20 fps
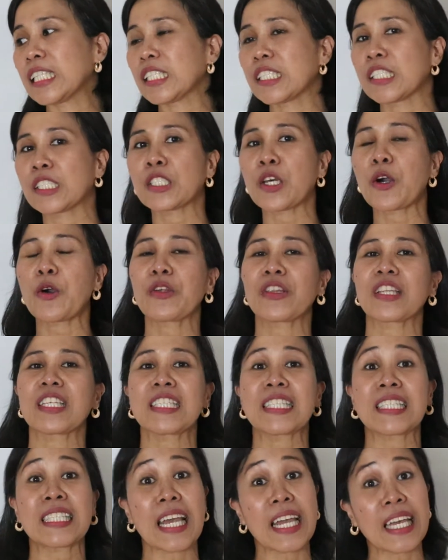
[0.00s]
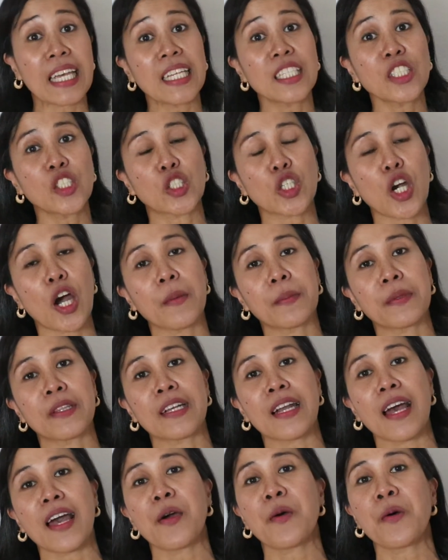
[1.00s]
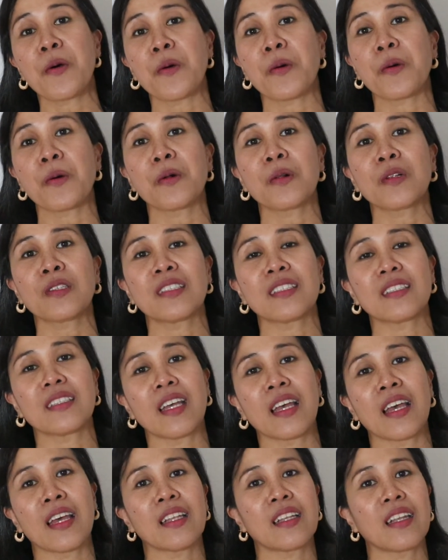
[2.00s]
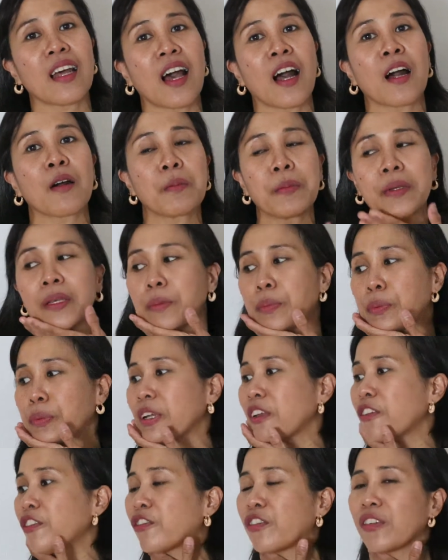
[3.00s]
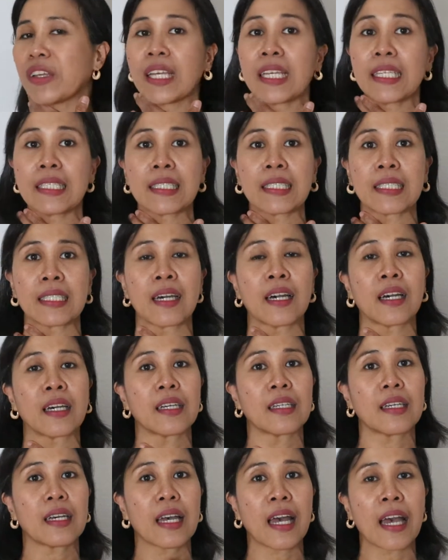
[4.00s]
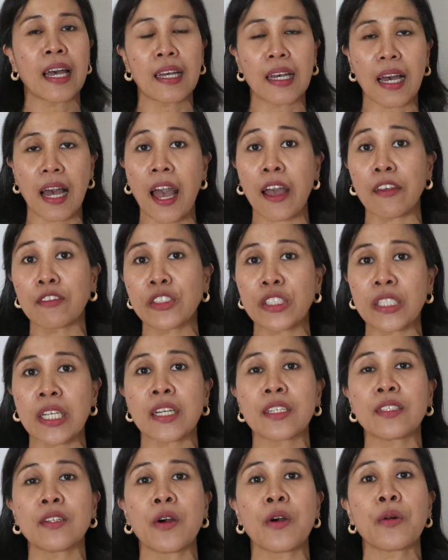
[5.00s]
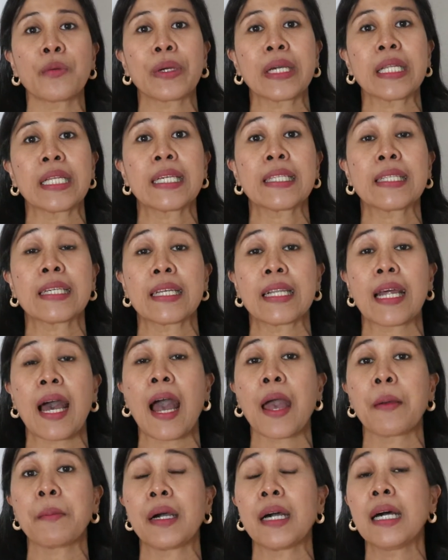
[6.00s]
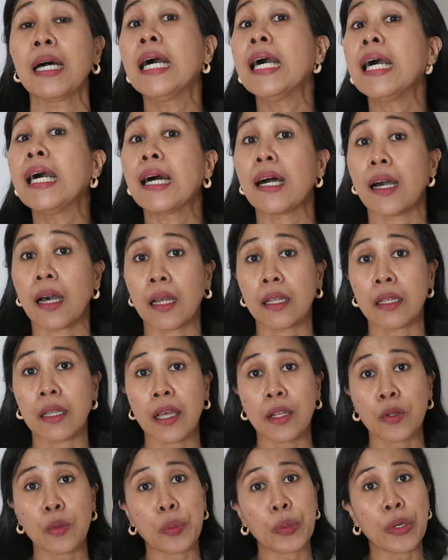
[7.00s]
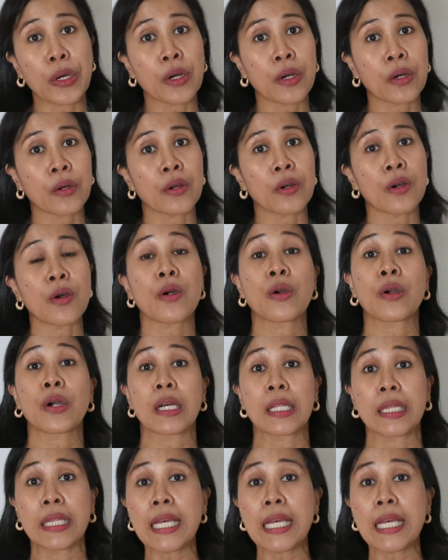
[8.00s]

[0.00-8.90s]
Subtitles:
so the second job that I hold, and I'll be brief, is I've shared already that I'm a networker or a